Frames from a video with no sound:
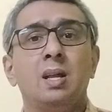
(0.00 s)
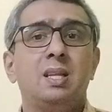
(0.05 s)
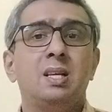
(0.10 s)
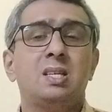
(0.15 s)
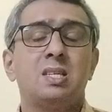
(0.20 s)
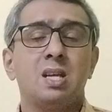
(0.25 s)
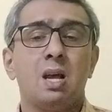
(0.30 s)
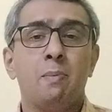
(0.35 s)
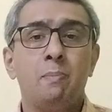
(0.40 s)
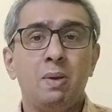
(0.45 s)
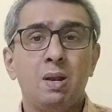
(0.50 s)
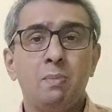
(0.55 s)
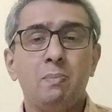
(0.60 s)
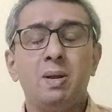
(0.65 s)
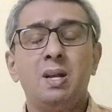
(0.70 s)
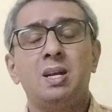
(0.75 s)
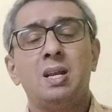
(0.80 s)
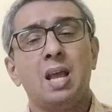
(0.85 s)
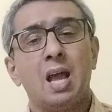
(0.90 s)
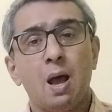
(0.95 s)
This
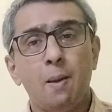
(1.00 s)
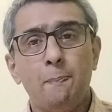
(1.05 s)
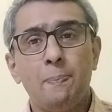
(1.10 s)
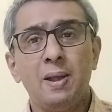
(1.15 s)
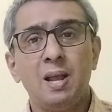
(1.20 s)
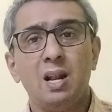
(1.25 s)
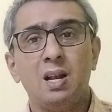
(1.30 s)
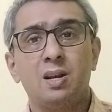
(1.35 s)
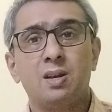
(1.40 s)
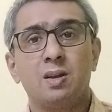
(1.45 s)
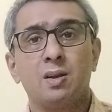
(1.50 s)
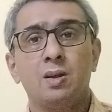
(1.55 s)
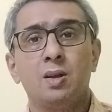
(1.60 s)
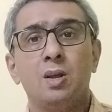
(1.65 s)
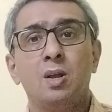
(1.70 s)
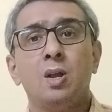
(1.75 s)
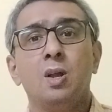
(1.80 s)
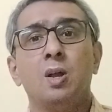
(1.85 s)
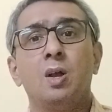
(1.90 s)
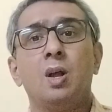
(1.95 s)
amendment, upheld
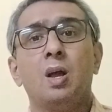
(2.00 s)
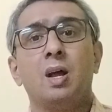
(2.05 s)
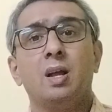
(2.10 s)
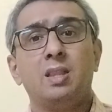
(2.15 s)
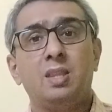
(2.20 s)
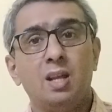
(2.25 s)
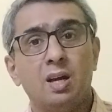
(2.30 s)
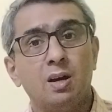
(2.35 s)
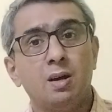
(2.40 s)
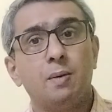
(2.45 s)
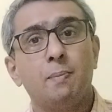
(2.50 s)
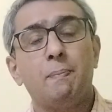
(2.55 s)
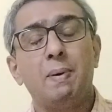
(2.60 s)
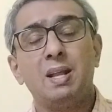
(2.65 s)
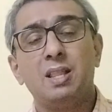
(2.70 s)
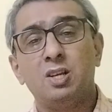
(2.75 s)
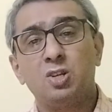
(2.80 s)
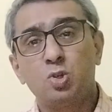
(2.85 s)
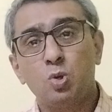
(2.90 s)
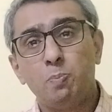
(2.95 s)

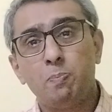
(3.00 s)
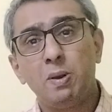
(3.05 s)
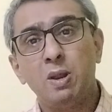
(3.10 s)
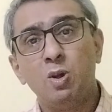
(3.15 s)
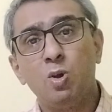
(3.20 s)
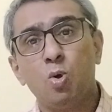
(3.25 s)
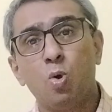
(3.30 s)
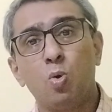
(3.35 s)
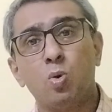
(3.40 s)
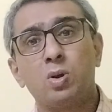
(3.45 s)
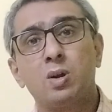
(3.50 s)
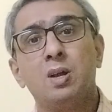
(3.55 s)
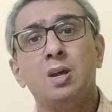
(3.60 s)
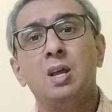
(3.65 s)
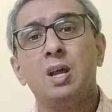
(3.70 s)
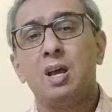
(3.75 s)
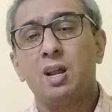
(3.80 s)
by the Supreme Court,